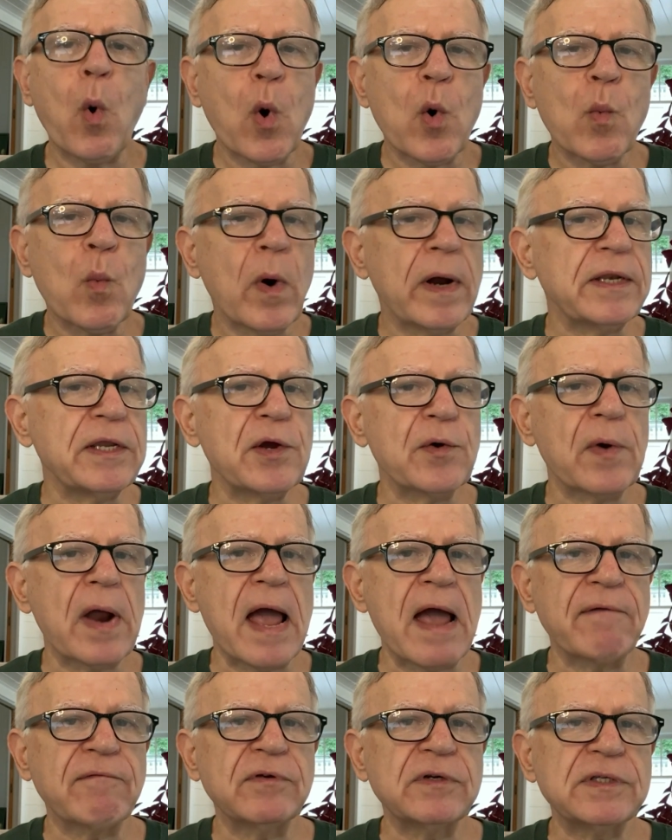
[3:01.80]
or one-year
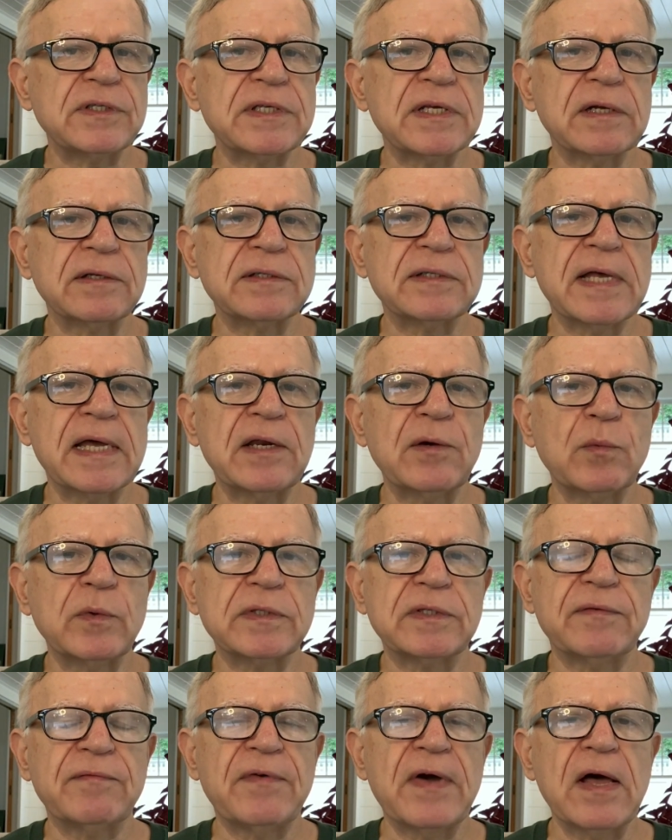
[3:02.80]
average sales data
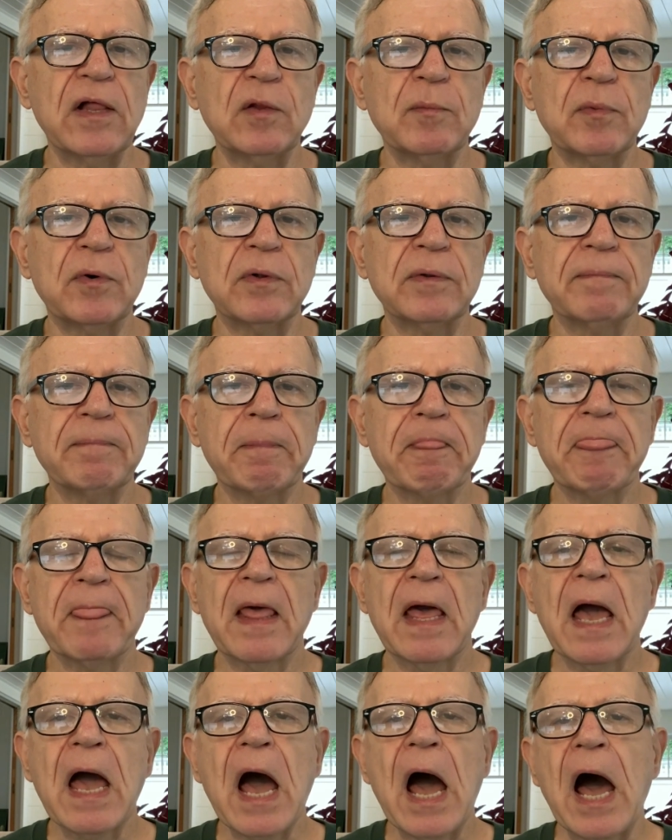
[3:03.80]
was available,
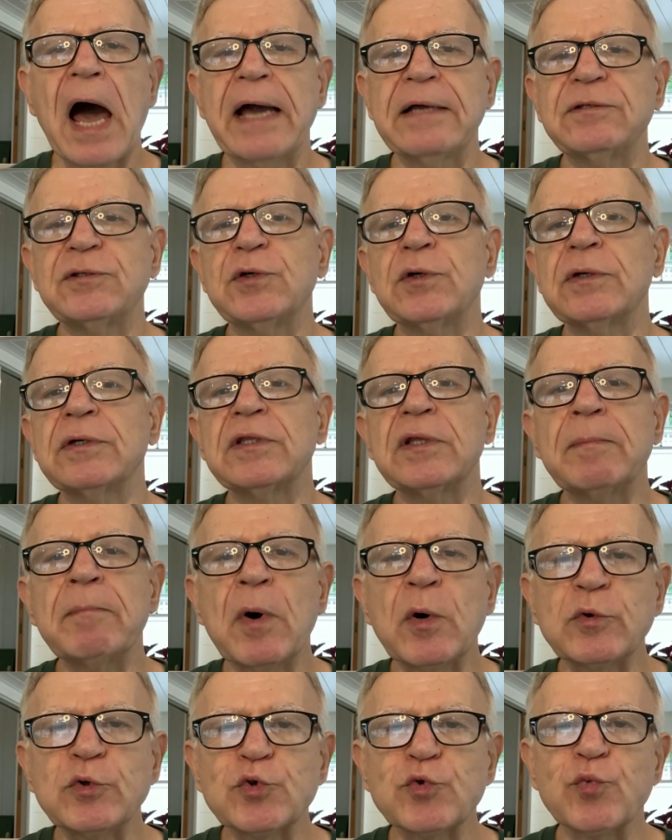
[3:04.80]
I took the
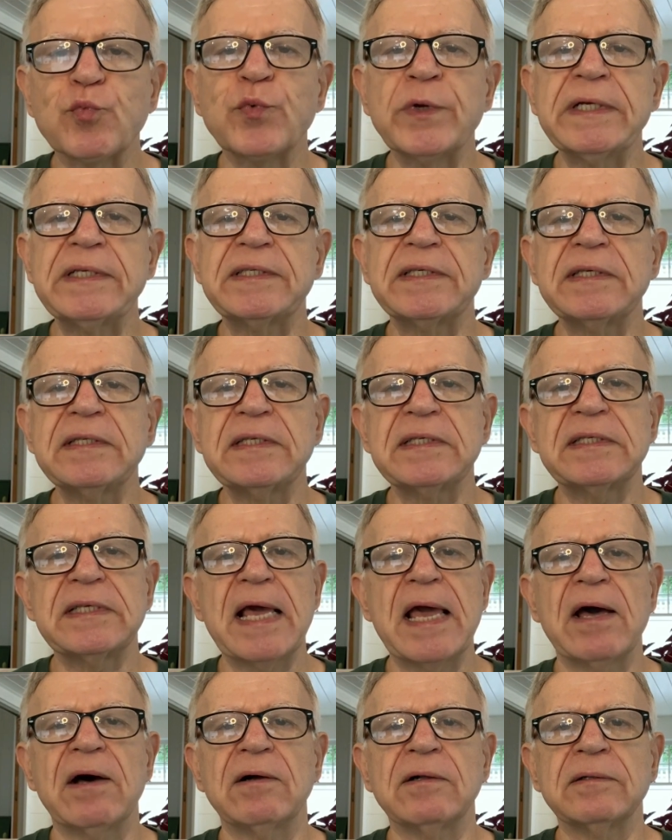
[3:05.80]
most recent
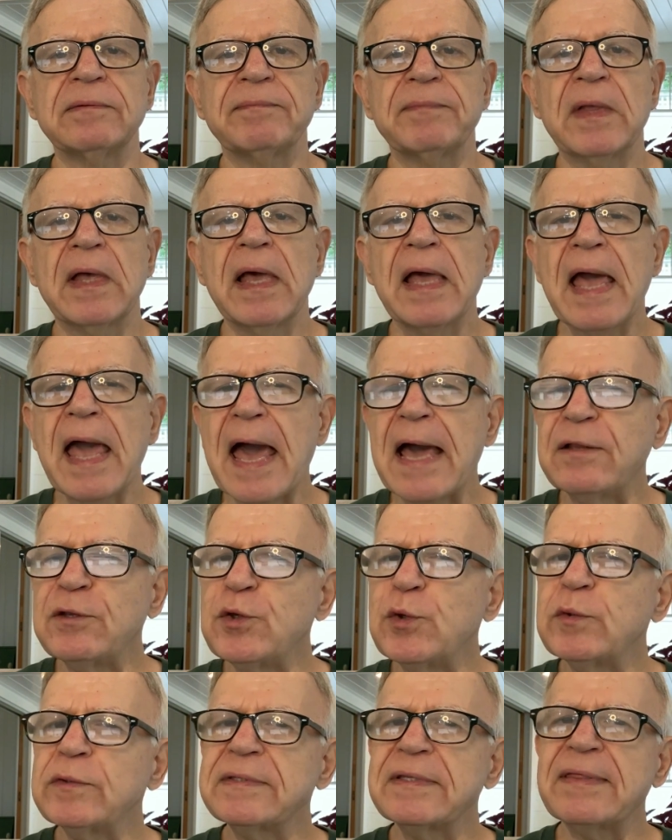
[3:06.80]
sale
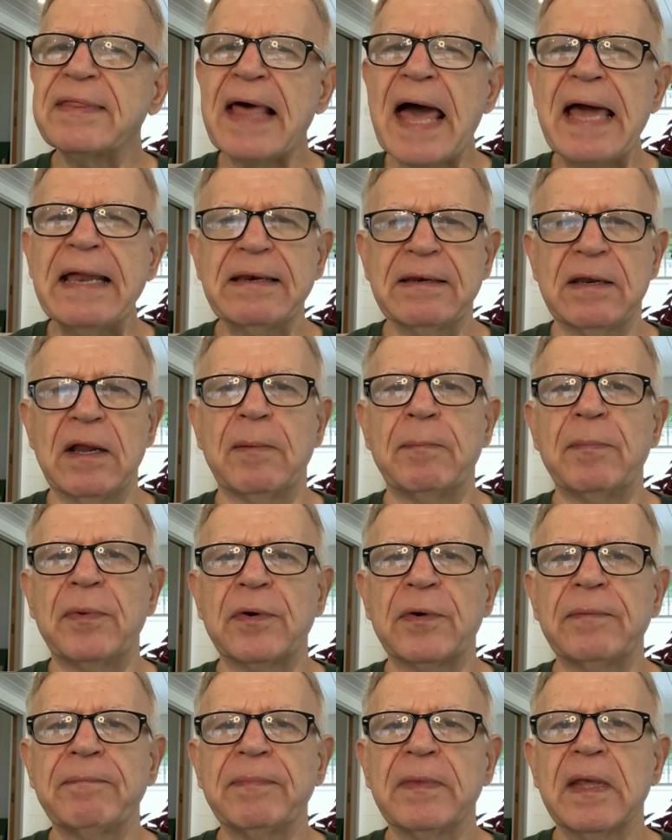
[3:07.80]
and used that
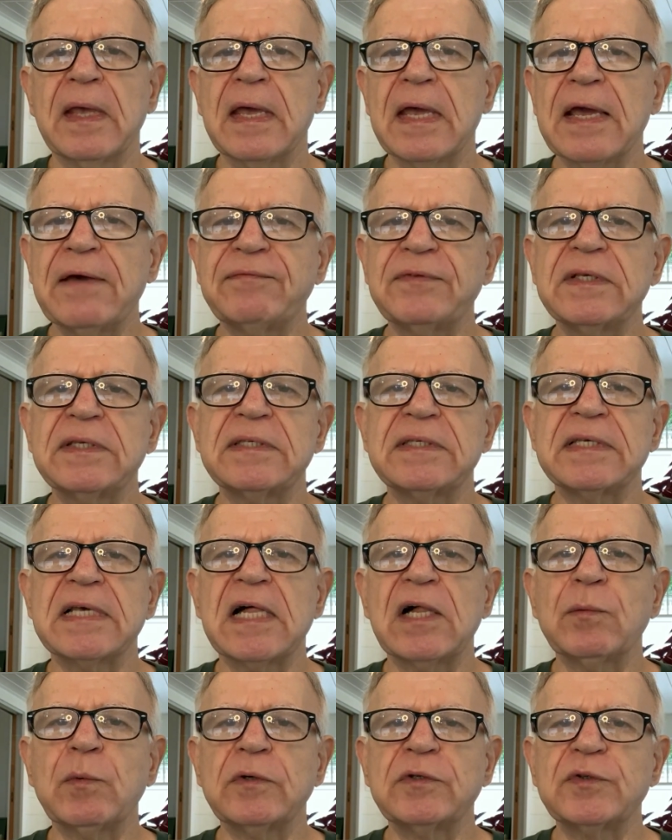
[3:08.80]
number if the
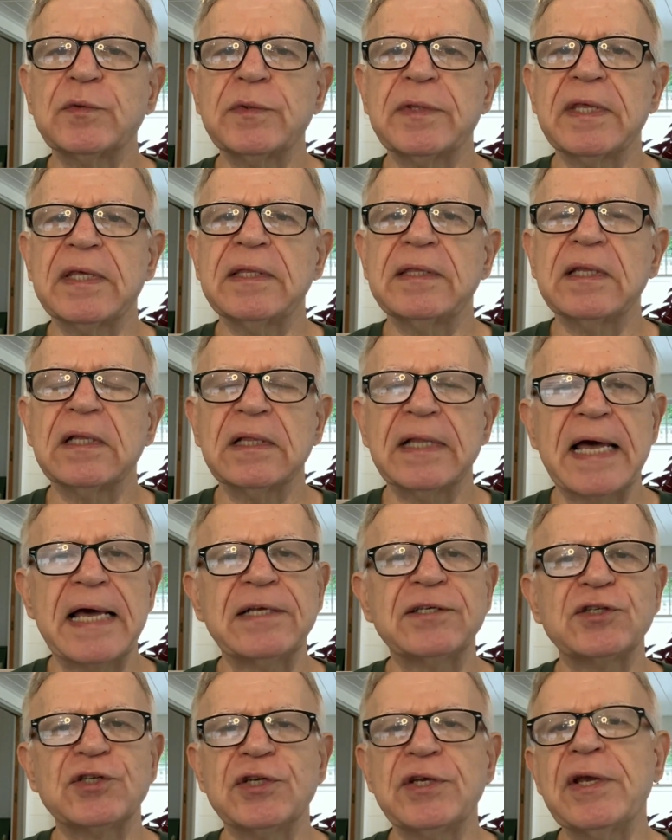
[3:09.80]
sale was within the
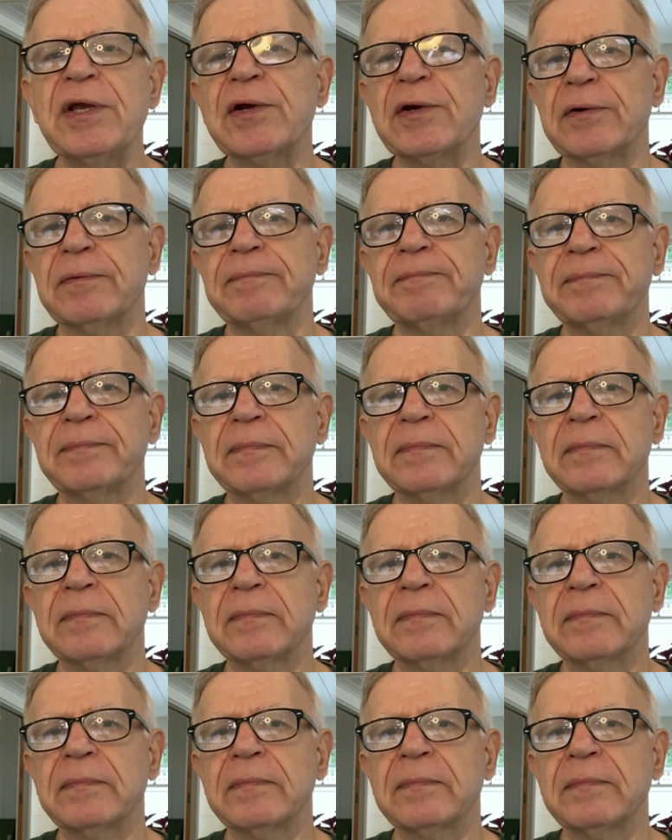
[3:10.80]
last year.